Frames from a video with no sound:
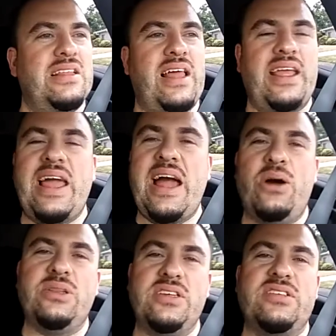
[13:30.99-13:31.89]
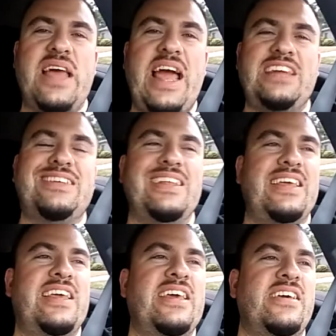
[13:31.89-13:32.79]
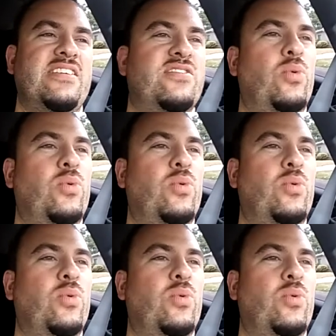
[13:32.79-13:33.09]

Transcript: like how this actually is,